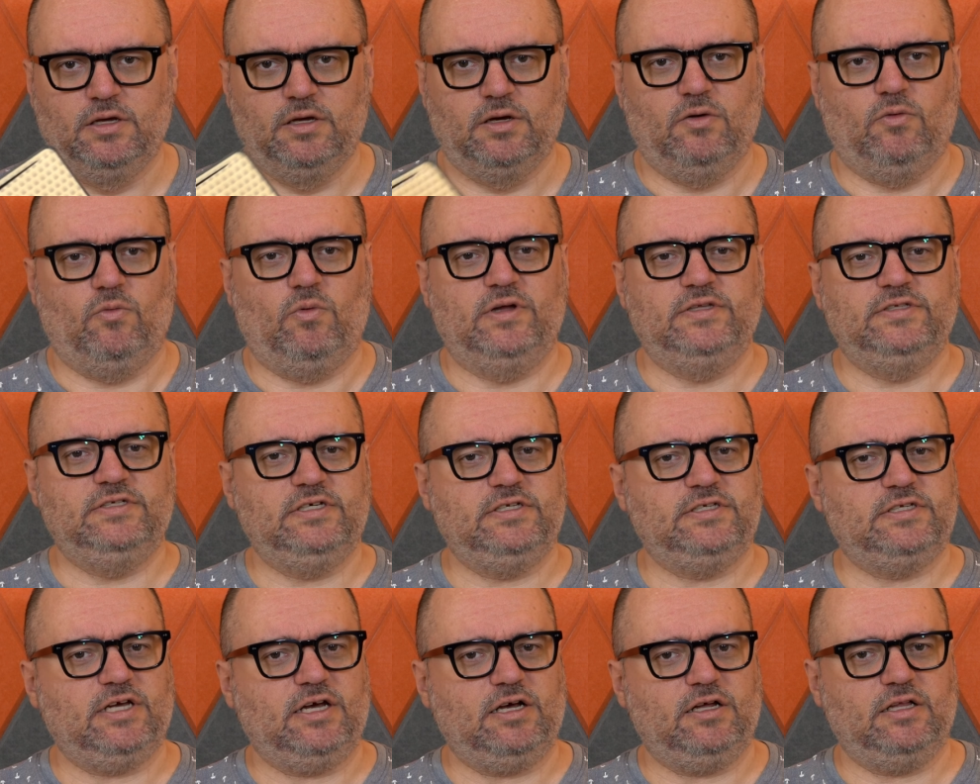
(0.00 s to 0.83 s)
One
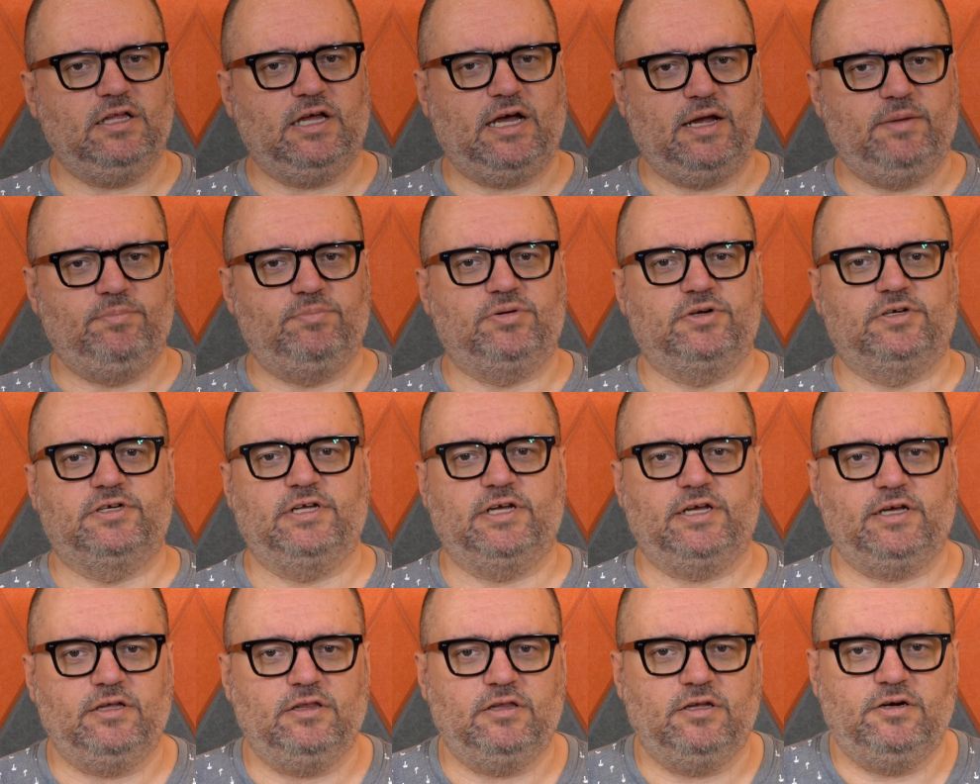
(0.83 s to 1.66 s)
detail I
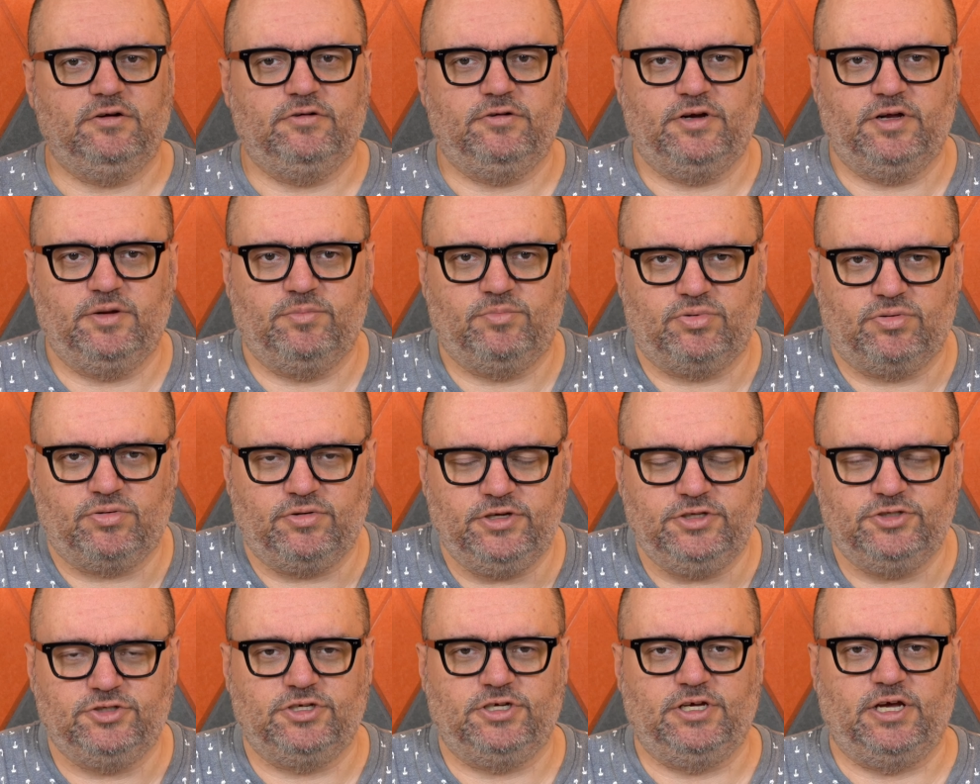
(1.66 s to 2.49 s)
particularly
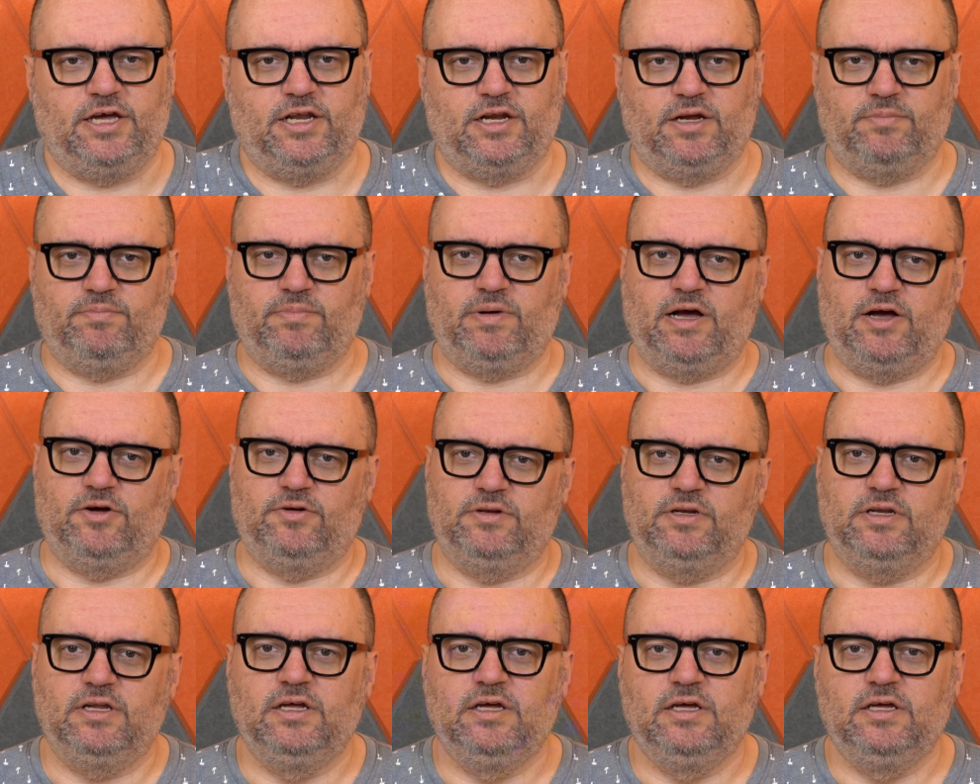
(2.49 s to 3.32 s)
appreciate about
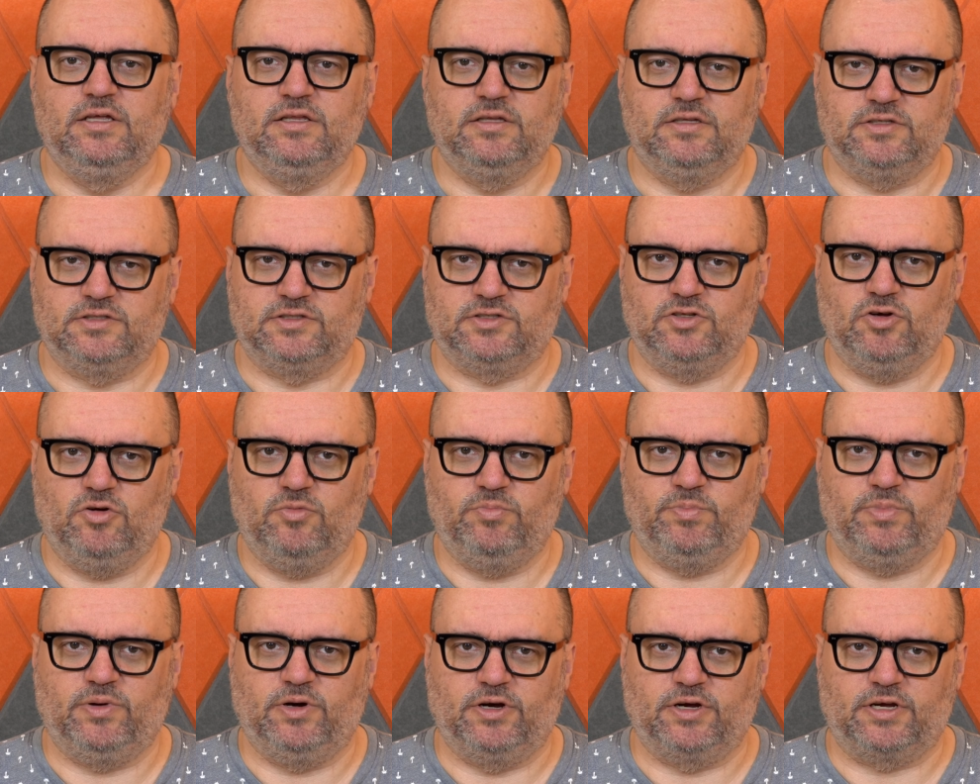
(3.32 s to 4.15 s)
this
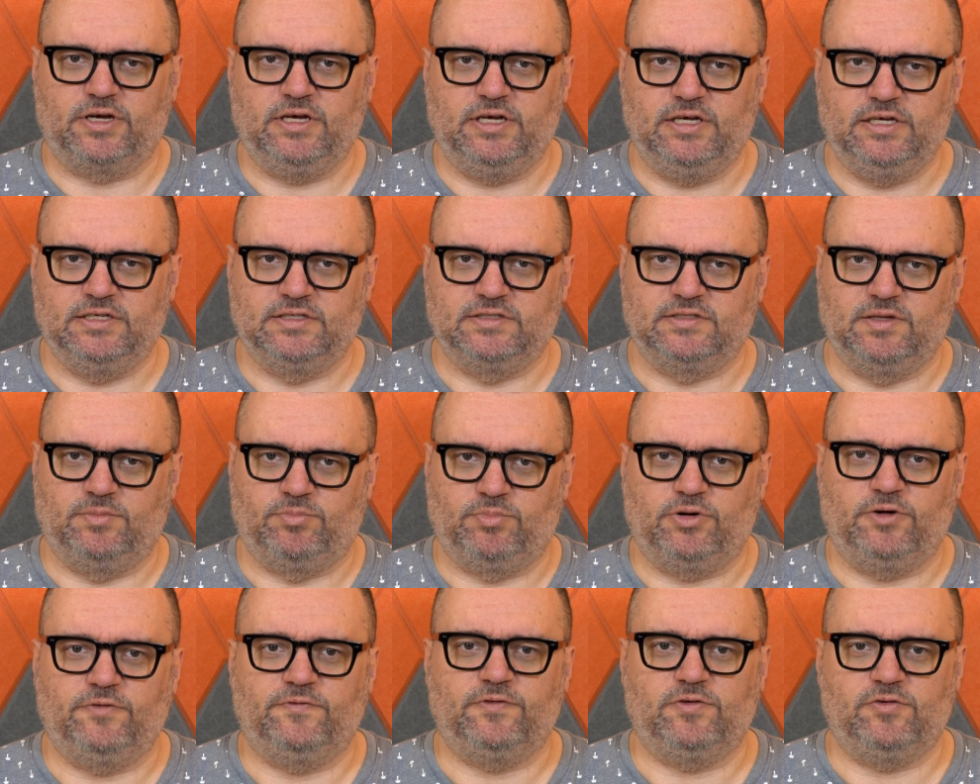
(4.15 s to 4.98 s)
notebook is the
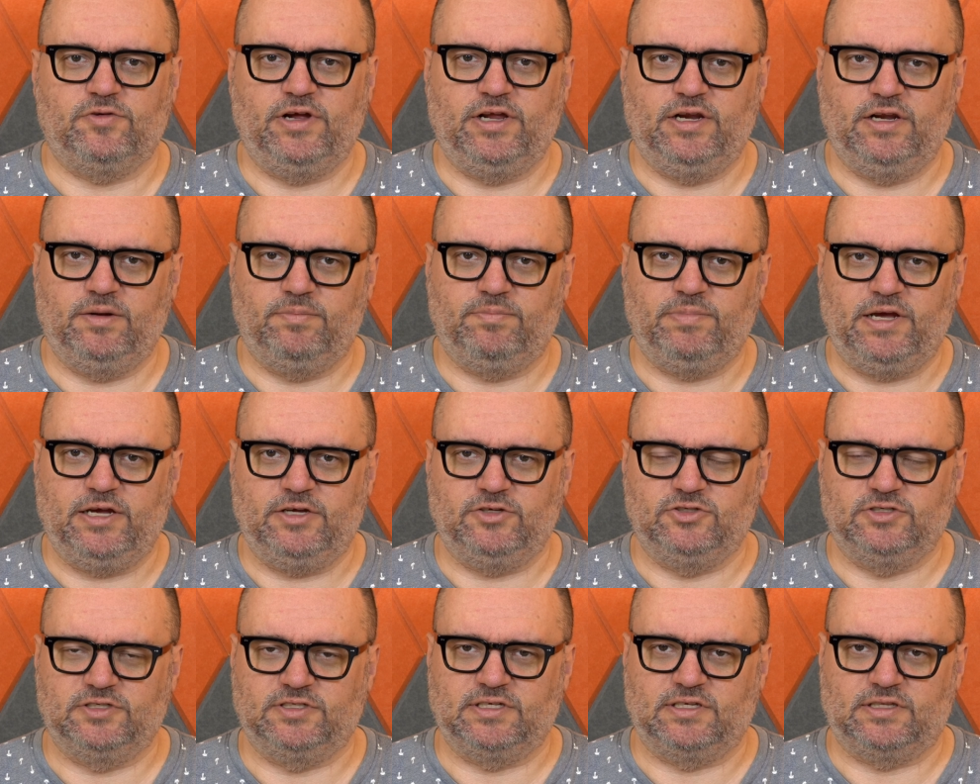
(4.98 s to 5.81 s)
perforated
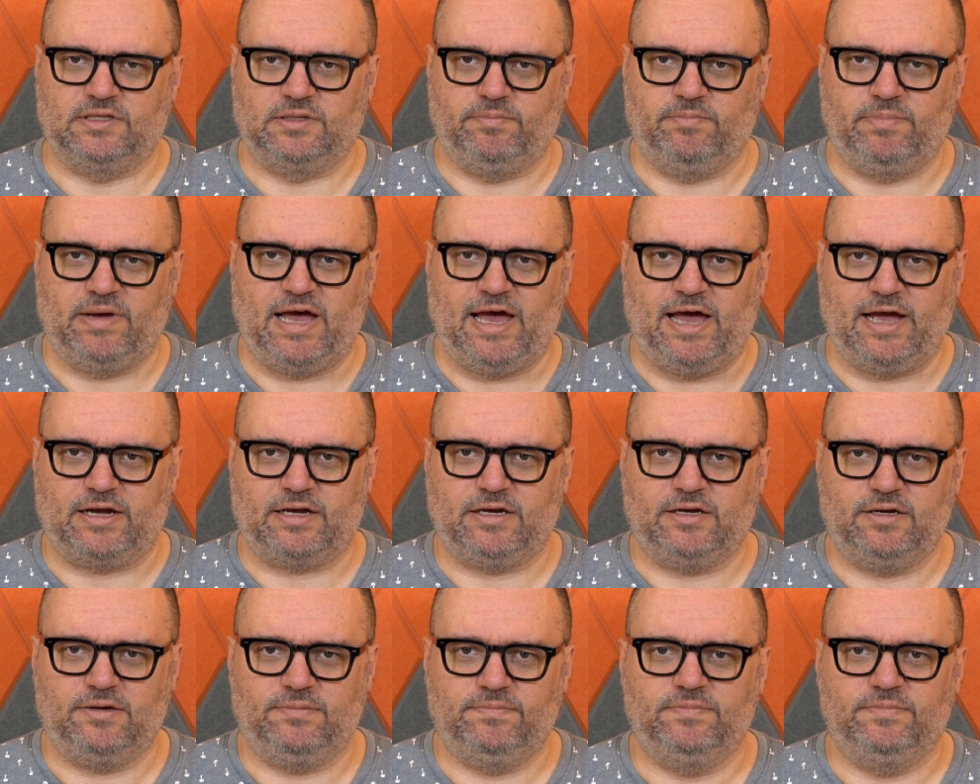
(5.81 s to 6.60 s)
pages at the back.